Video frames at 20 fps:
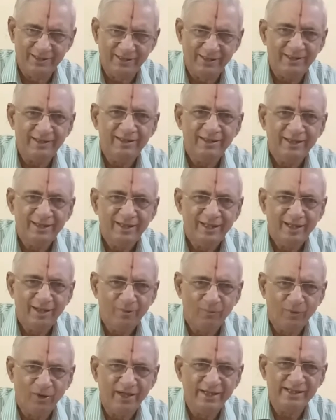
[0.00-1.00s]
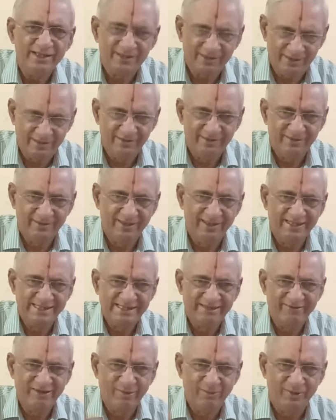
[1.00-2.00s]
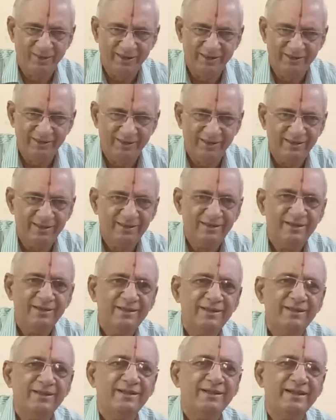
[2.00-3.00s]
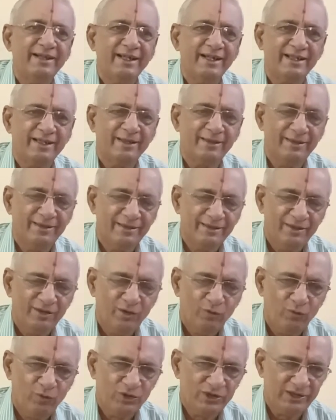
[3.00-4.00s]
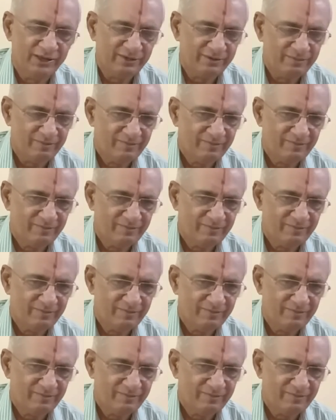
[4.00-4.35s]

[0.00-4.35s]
the moist that is available in the near the ocean.